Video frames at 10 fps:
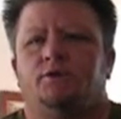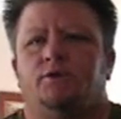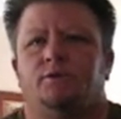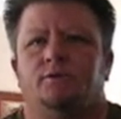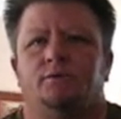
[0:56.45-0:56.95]

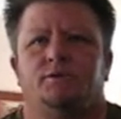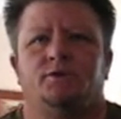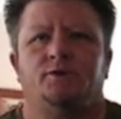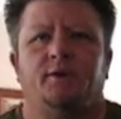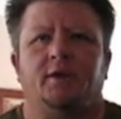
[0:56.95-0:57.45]
to
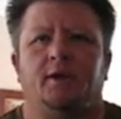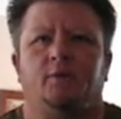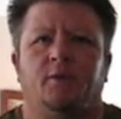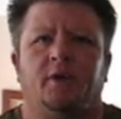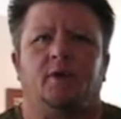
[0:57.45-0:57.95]
do any
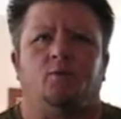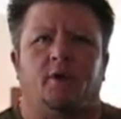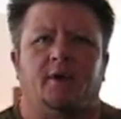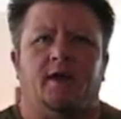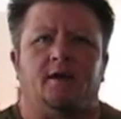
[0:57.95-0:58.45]
really
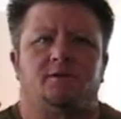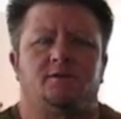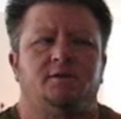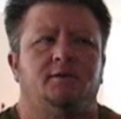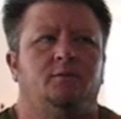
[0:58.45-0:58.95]

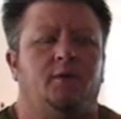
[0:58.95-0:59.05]
workouts.